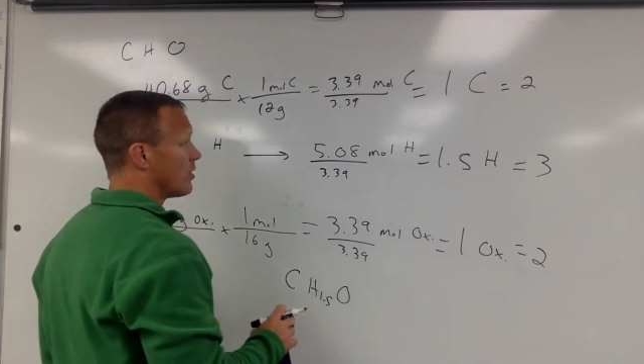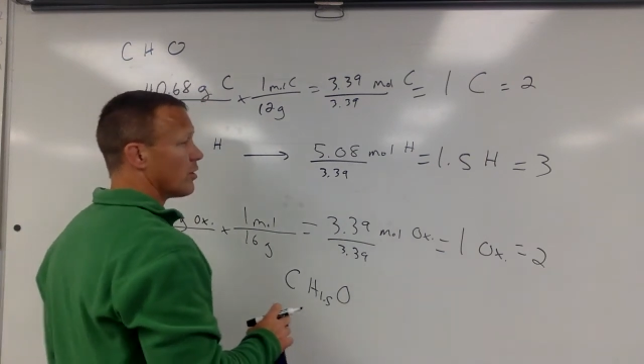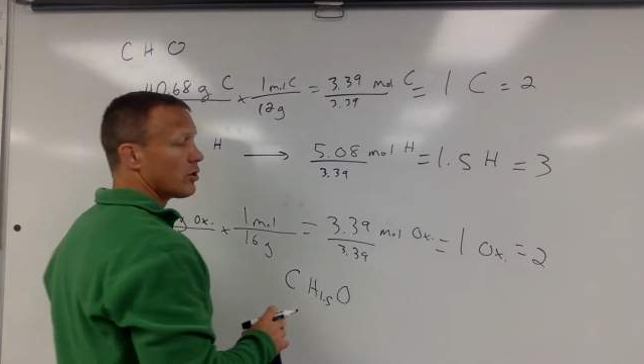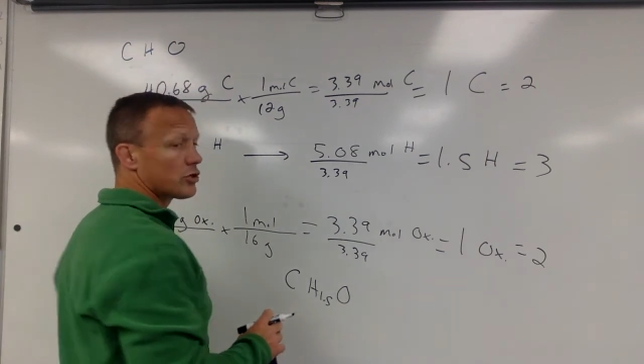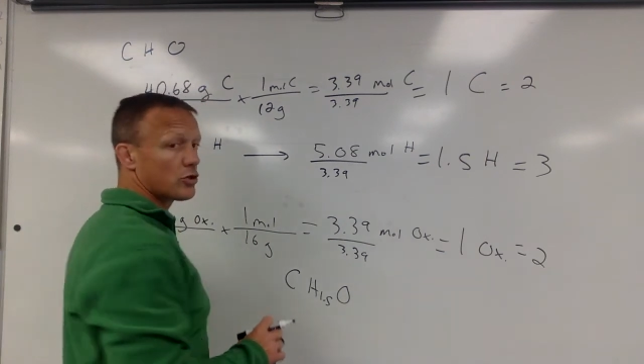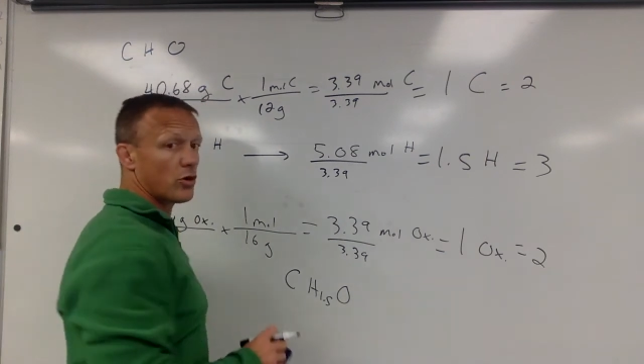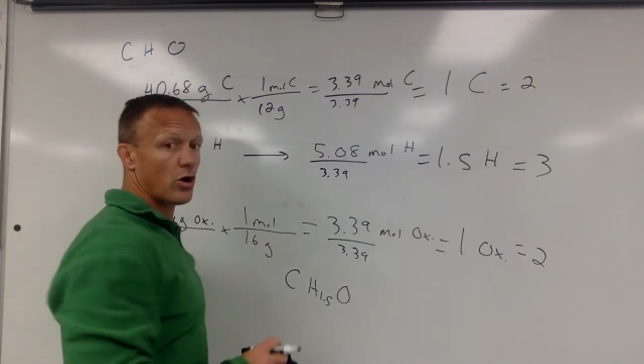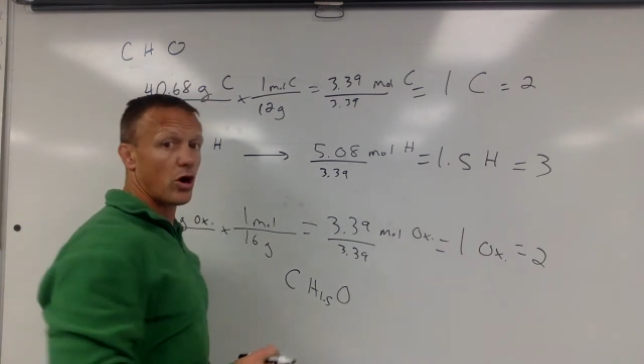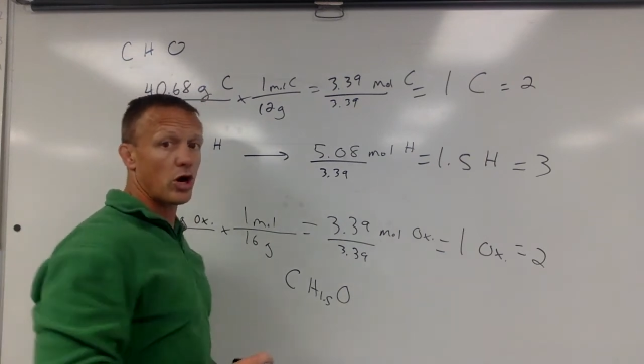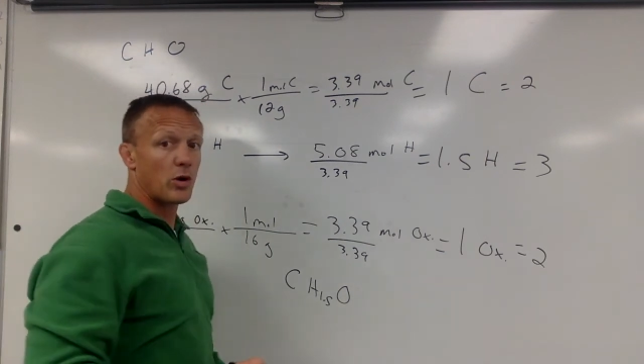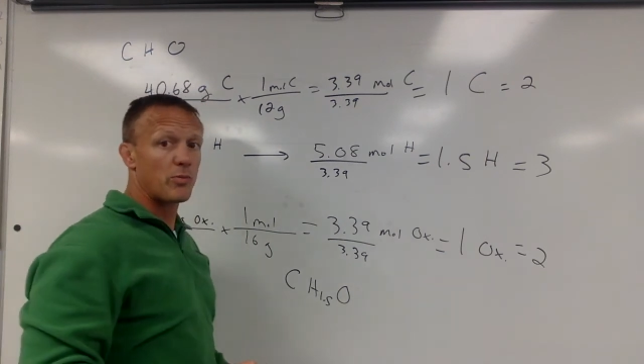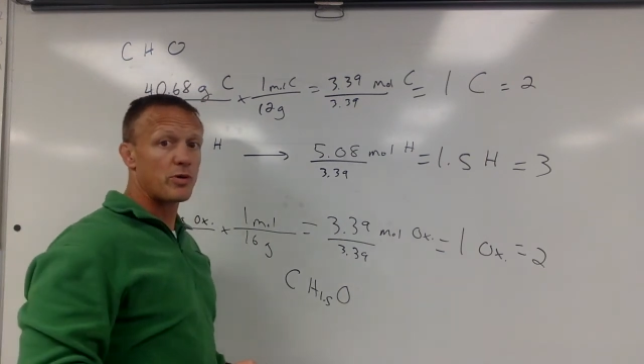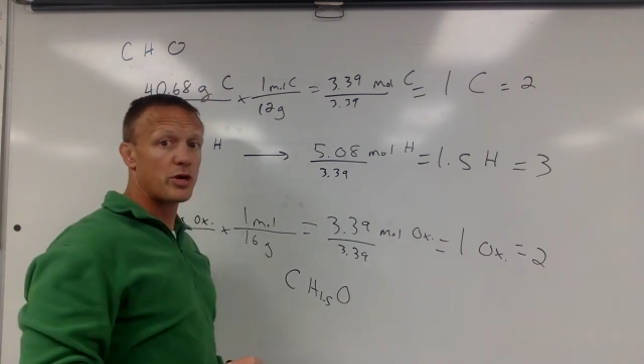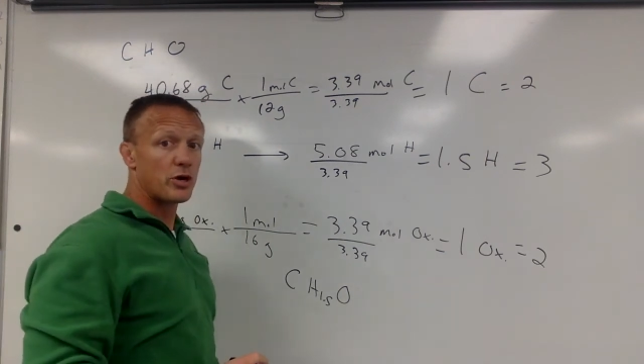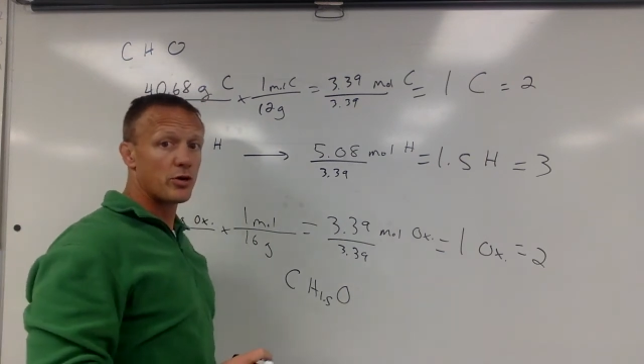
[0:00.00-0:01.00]
So our
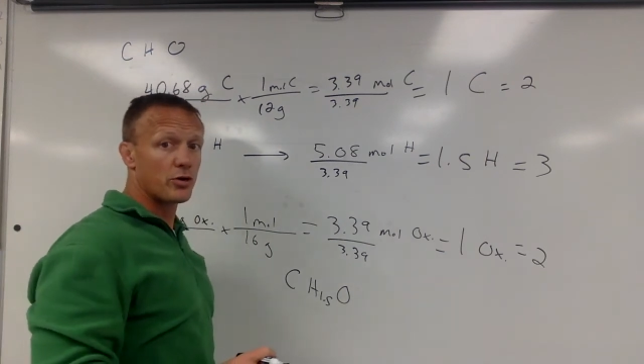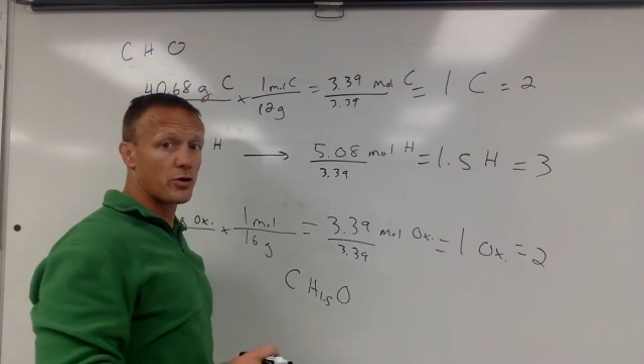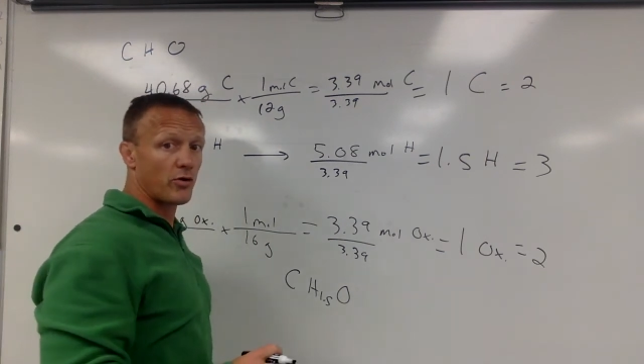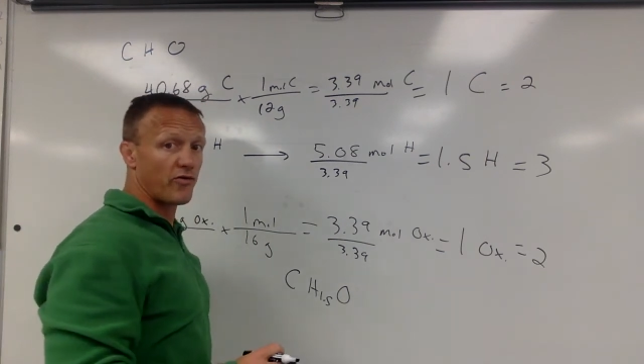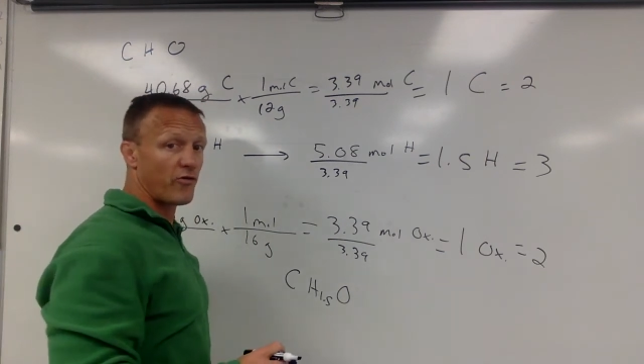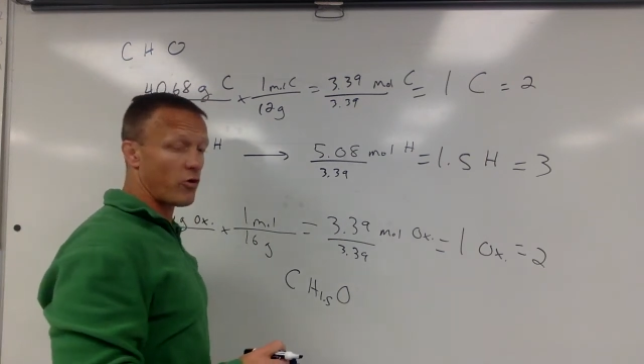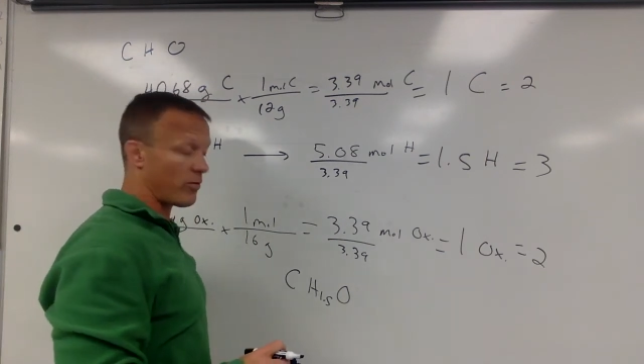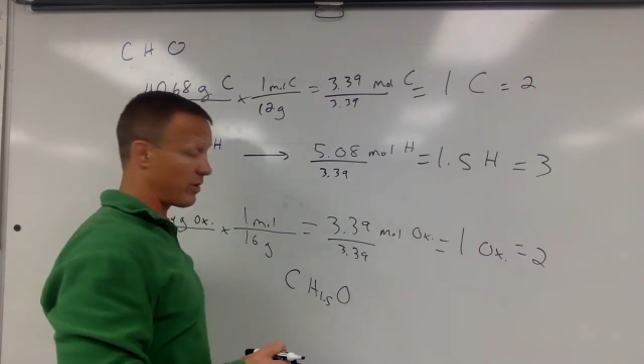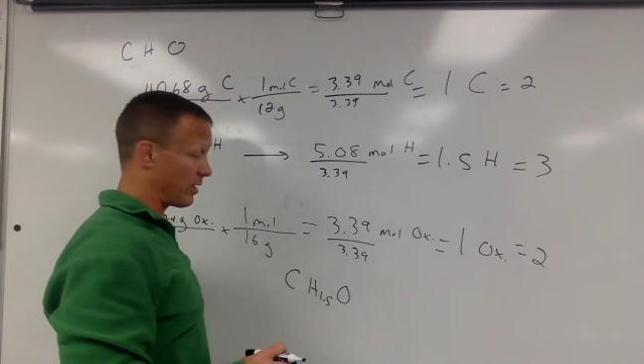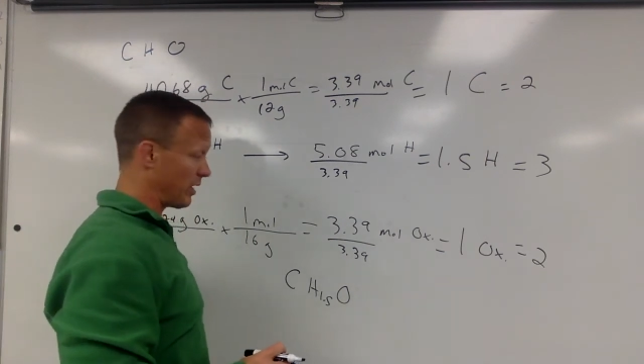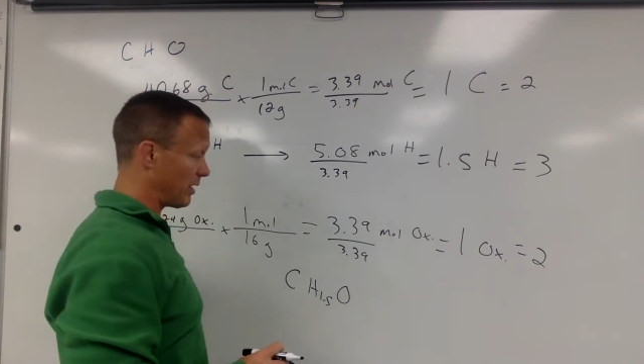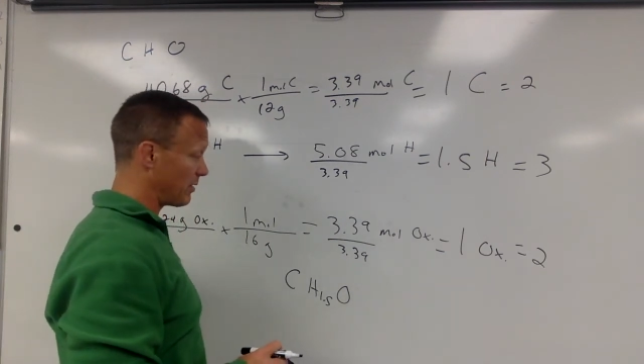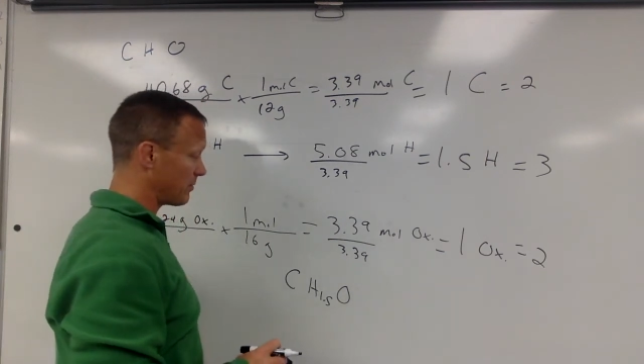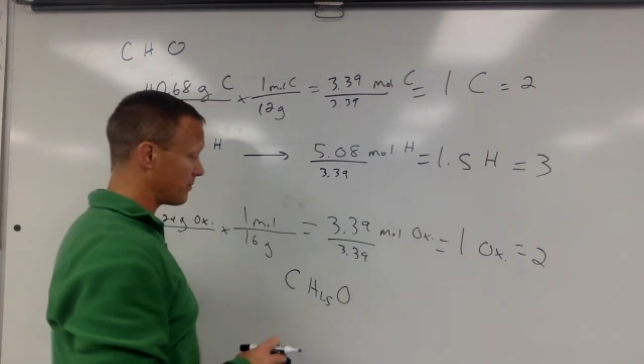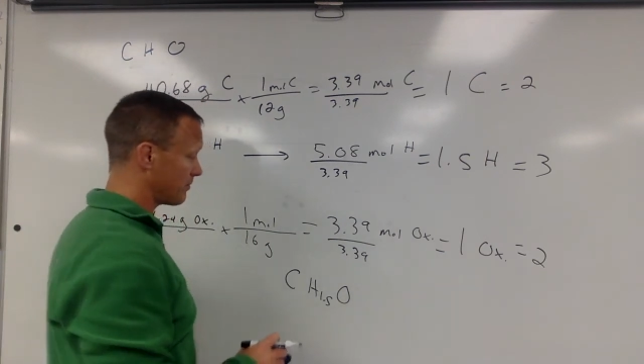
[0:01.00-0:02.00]
empirical formula,